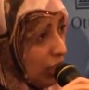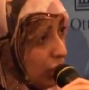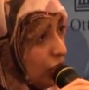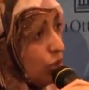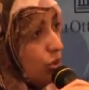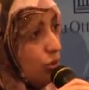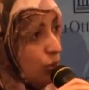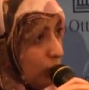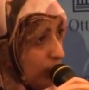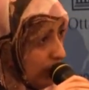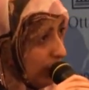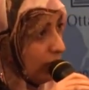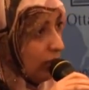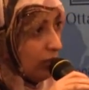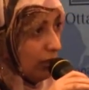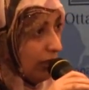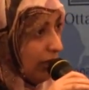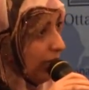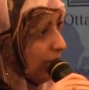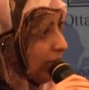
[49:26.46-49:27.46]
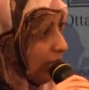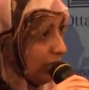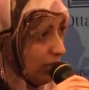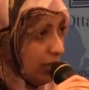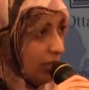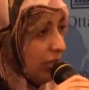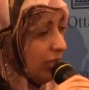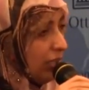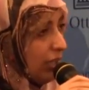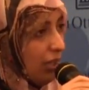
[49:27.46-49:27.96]
issue
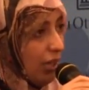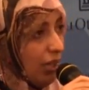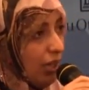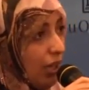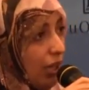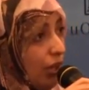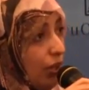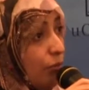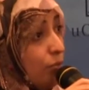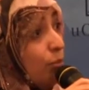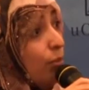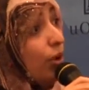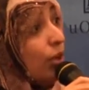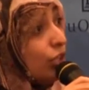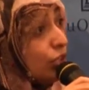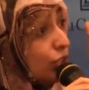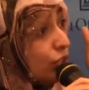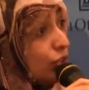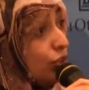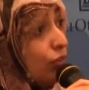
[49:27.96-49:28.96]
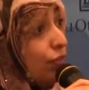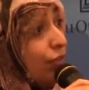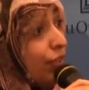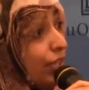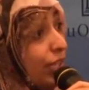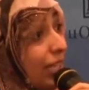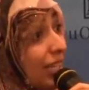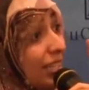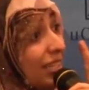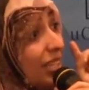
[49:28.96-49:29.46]
in most of
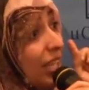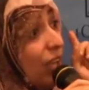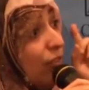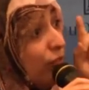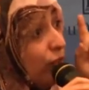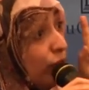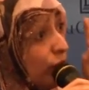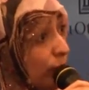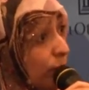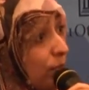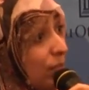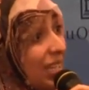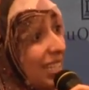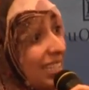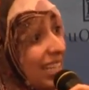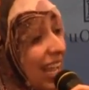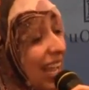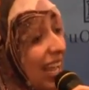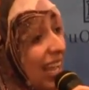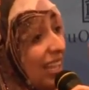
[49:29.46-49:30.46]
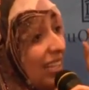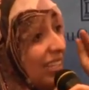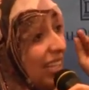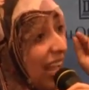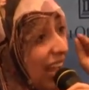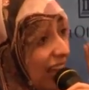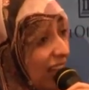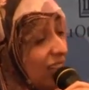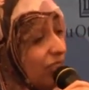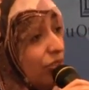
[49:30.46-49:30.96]
the development and
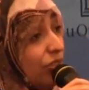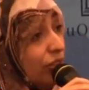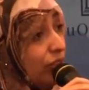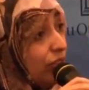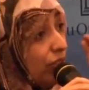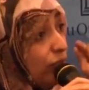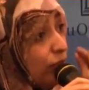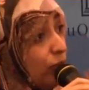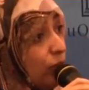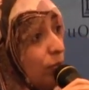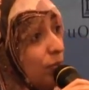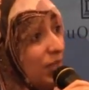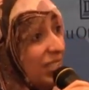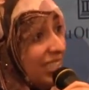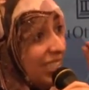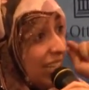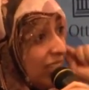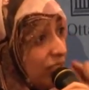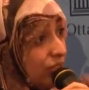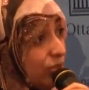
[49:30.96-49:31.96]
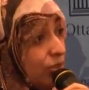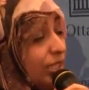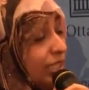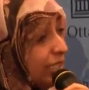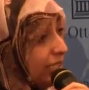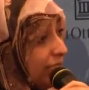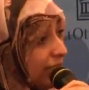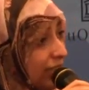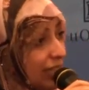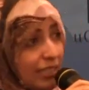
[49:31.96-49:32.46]
underdeveloped
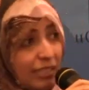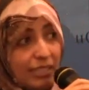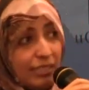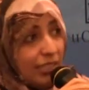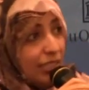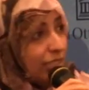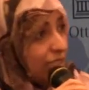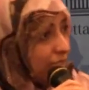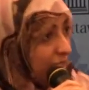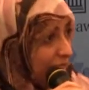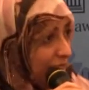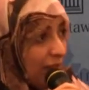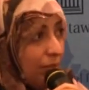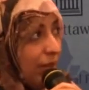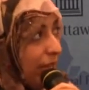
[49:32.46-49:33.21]
countries. It isn't in